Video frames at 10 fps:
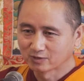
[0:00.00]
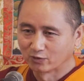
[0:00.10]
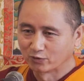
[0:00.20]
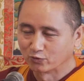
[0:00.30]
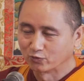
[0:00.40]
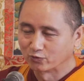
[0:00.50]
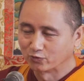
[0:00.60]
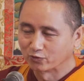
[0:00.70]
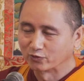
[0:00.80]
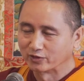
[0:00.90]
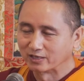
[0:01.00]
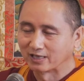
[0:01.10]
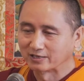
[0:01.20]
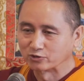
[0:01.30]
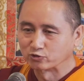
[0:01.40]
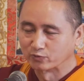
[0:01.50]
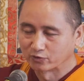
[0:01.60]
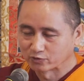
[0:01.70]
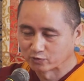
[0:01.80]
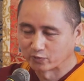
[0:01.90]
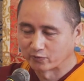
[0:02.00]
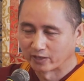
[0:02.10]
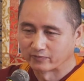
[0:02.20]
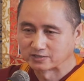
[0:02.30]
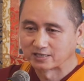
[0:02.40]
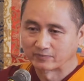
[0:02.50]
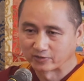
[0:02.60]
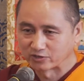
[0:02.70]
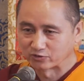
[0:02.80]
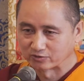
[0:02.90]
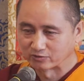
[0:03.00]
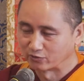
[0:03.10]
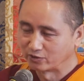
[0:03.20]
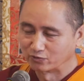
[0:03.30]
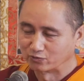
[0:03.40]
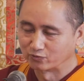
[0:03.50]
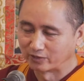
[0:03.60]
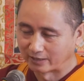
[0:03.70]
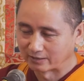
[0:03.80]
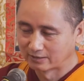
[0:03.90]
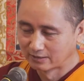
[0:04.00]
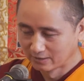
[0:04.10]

Or you, you're going to enlighten tomorrow, so we will have a celebration. No need to do that.